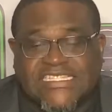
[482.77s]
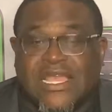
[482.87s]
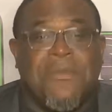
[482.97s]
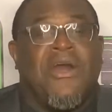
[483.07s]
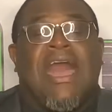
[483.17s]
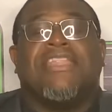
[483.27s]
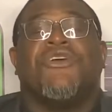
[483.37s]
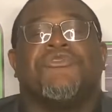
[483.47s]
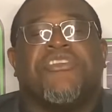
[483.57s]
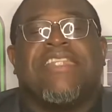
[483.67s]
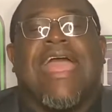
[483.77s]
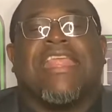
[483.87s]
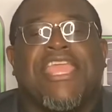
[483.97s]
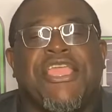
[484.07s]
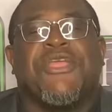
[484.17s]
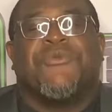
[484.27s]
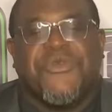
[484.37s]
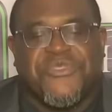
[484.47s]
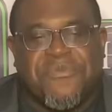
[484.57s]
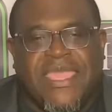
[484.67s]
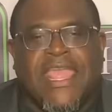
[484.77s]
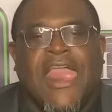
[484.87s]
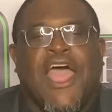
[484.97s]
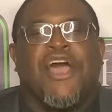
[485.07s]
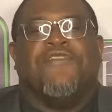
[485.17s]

Come on, I know you're not here with me uh,